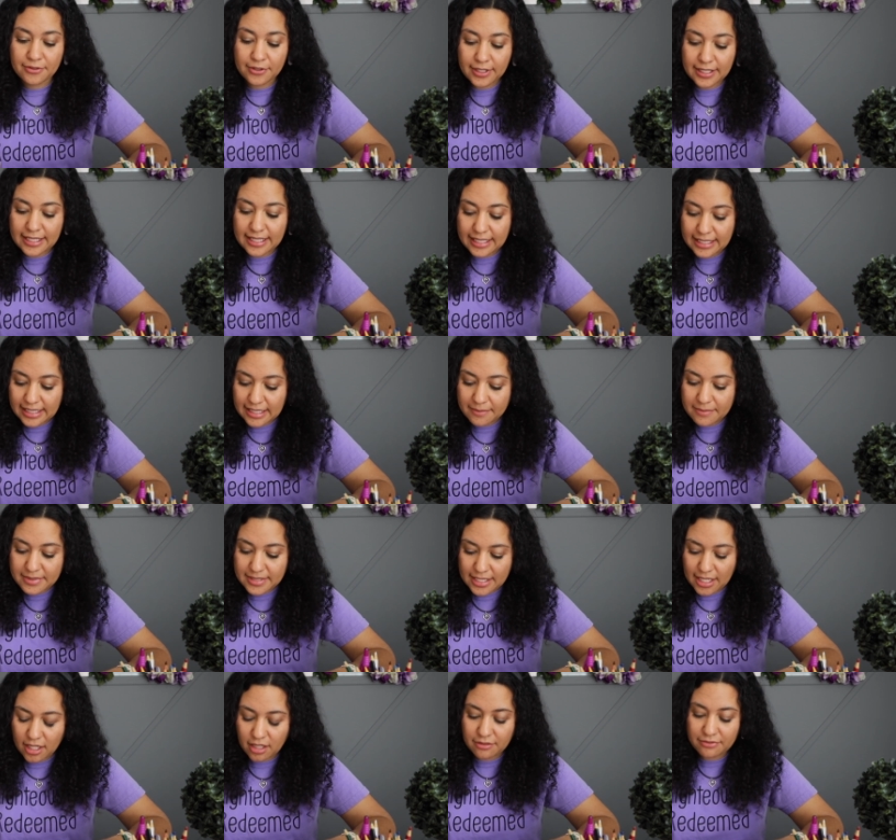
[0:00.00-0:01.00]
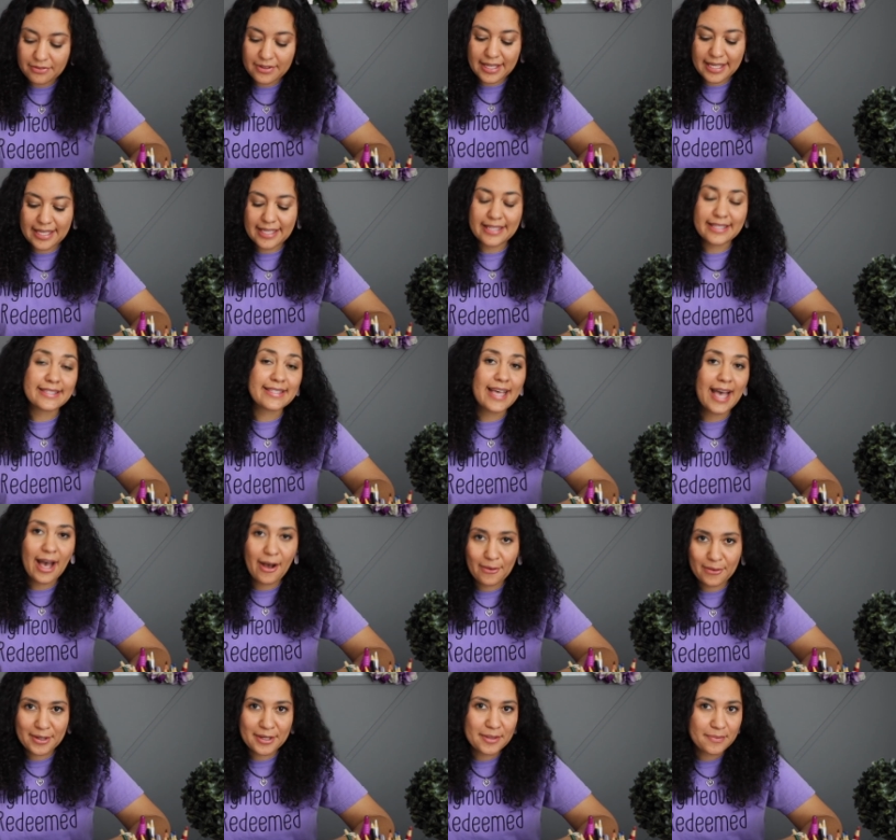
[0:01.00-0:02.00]
For he himself is
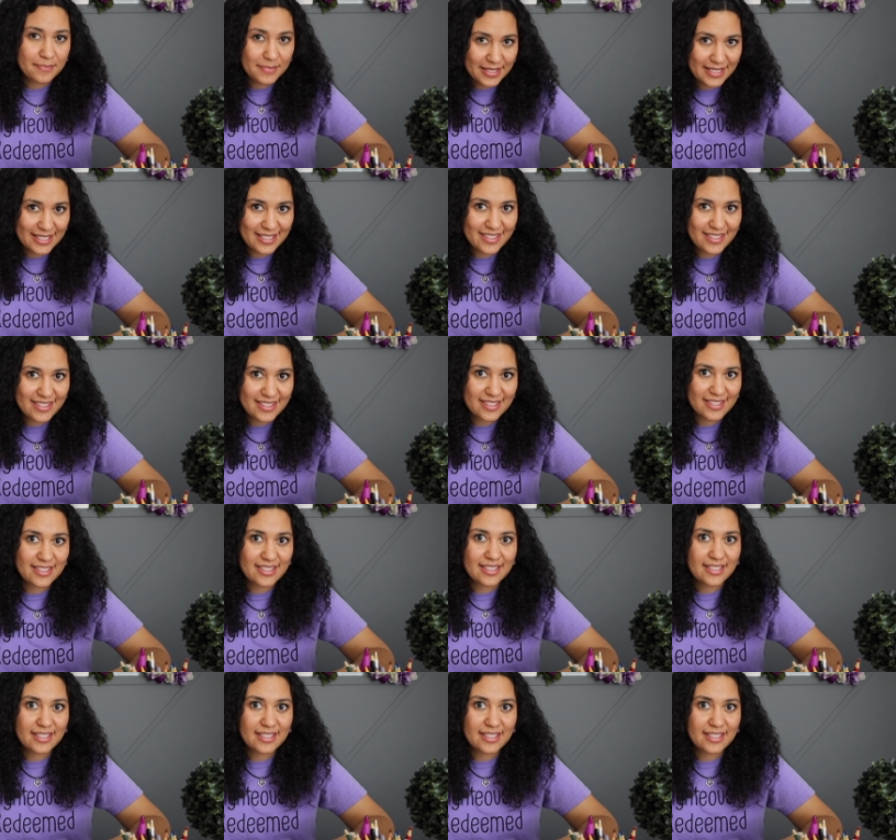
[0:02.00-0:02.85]
our peace.